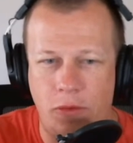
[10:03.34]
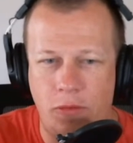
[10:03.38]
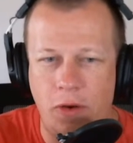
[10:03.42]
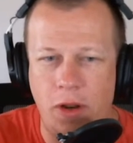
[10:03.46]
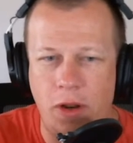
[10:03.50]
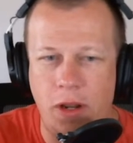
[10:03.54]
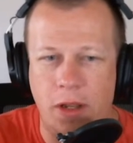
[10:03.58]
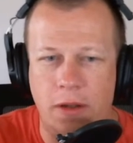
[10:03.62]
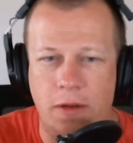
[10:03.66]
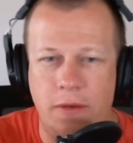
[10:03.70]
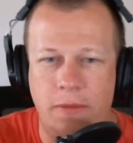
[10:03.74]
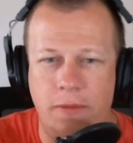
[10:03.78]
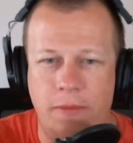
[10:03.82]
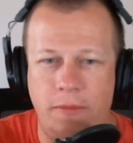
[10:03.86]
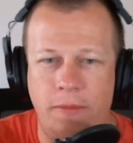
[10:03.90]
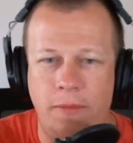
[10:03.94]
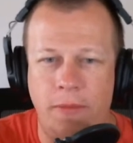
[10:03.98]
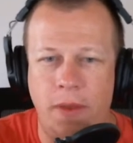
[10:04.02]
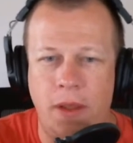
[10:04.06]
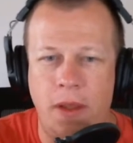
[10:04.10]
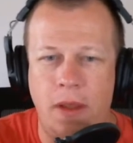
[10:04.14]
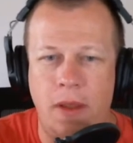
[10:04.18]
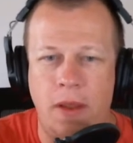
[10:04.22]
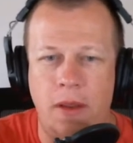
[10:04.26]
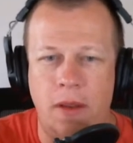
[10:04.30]
a trigger,
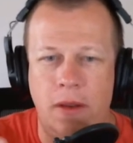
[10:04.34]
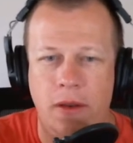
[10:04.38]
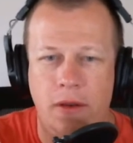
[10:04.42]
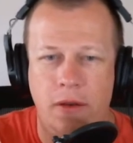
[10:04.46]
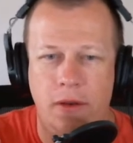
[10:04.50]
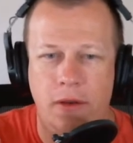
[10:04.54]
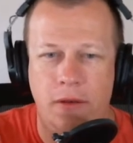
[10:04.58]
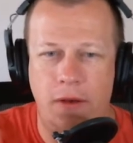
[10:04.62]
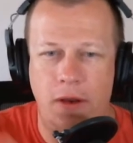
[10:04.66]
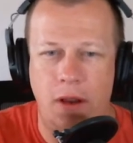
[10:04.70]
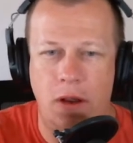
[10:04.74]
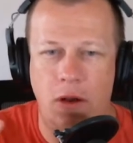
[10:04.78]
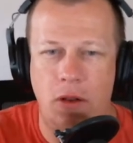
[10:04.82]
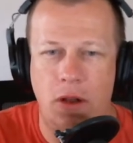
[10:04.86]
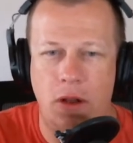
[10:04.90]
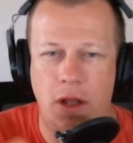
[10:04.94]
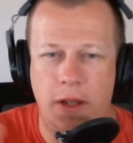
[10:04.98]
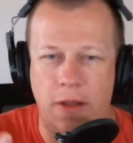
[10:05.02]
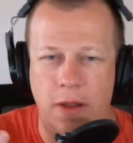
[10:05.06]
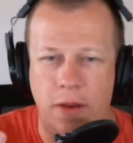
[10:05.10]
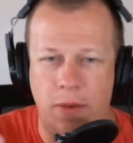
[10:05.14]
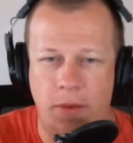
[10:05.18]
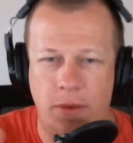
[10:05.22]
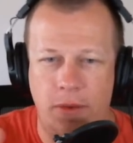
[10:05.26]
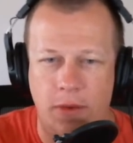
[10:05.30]
because the whole
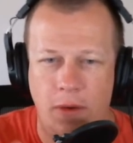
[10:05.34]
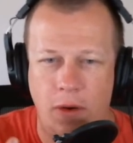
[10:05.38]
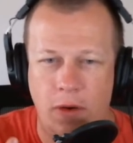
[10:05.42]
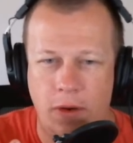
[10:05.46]
idea with